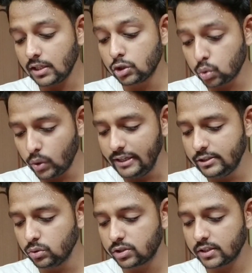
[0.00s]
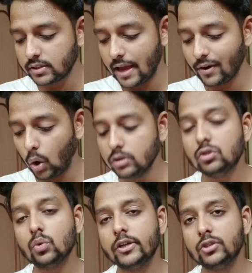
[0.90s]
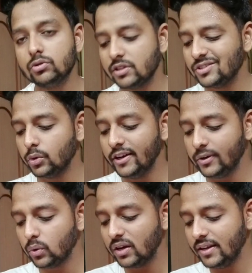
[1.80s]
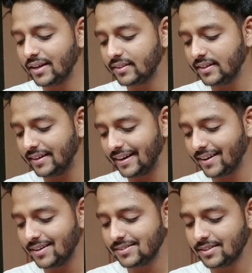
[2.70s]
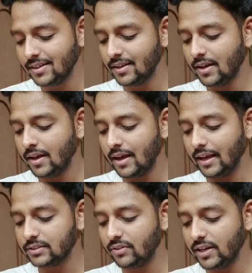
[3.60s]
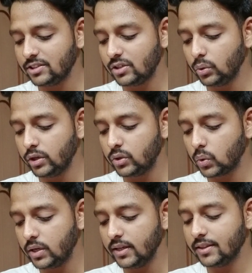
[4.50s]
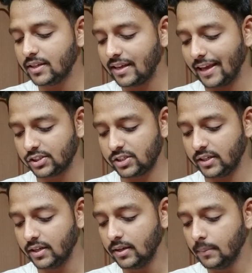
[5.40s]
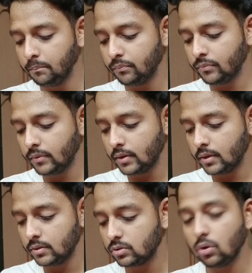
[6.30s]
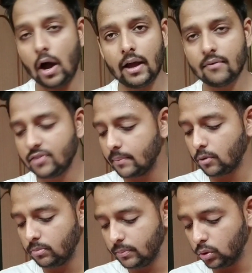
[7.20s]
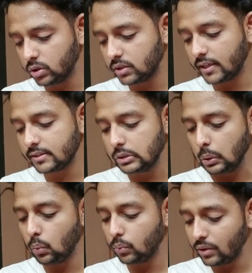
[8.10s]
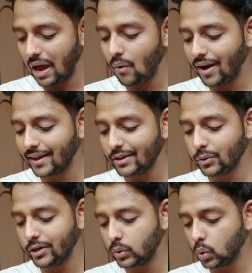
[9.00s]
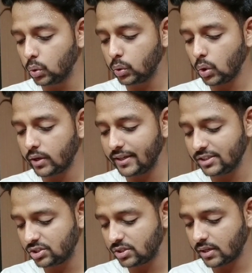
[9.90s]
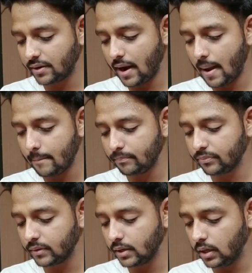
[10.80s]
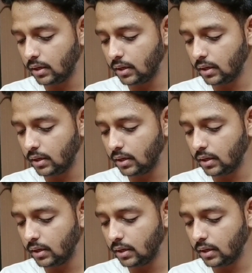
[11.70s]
storage usage, and on storage usage you need to clear the datas as well as you need to clear the cache. So I have done probably both the things. So now again you need to go to your Instagram